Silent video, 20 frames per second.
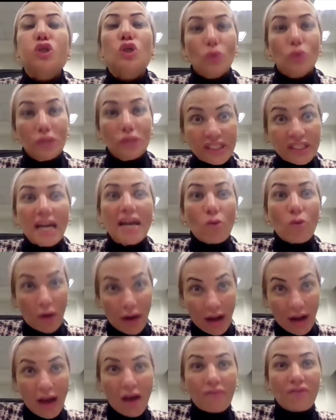We say we're
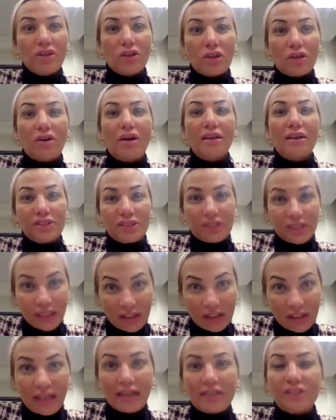having the crisis in
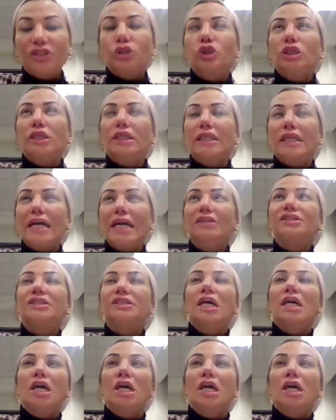the next 3 days.